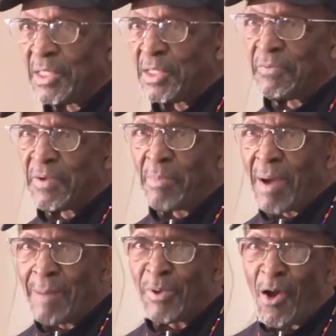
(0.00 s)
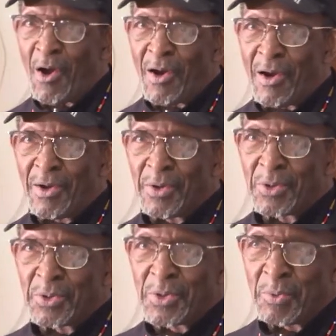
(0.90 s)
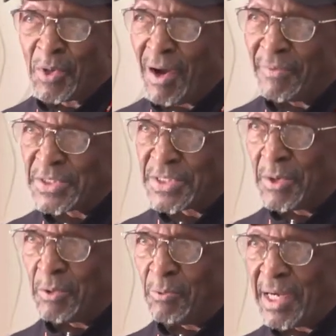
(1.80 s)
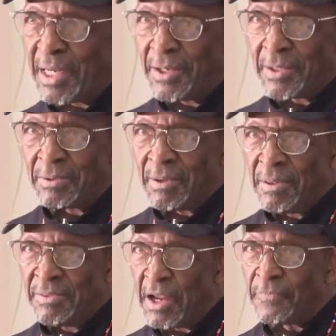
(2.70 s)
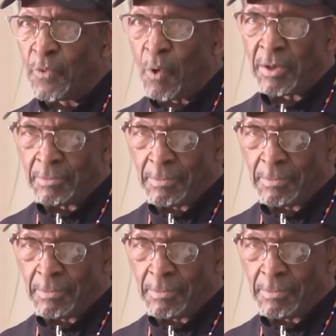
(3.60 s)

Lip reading: my dear friend Bob Law would often say on the radio, therefore.